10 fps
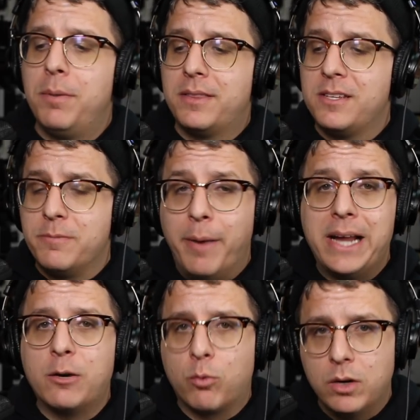but this
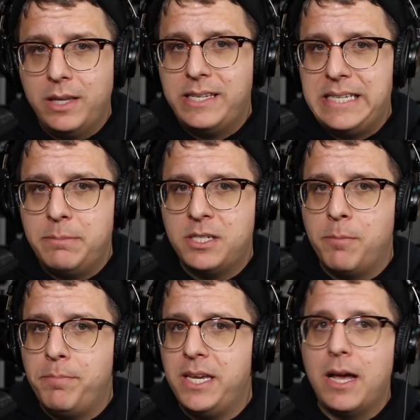mic really seems
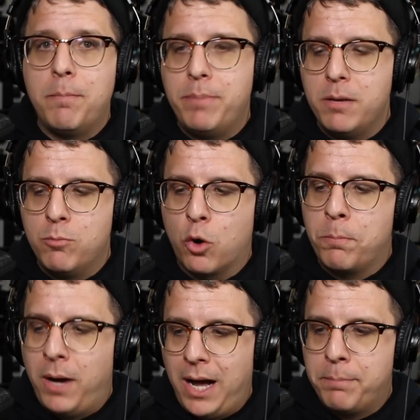to be a bit more
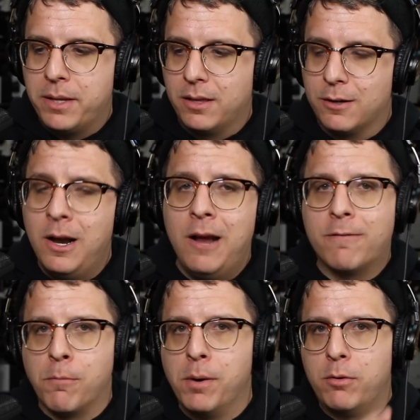popular
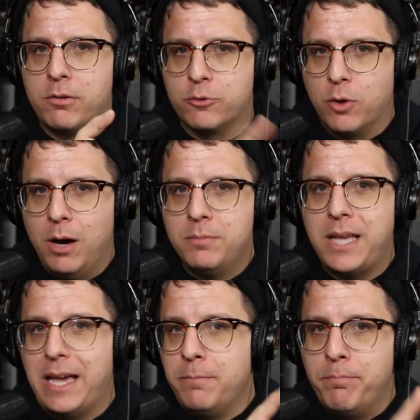for both drums
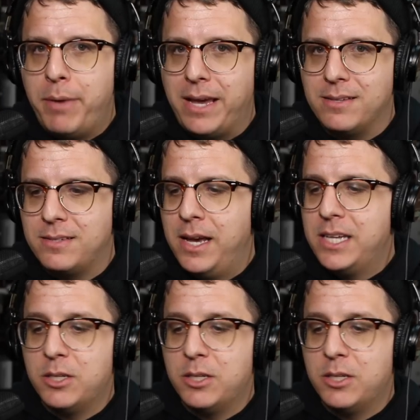and bass.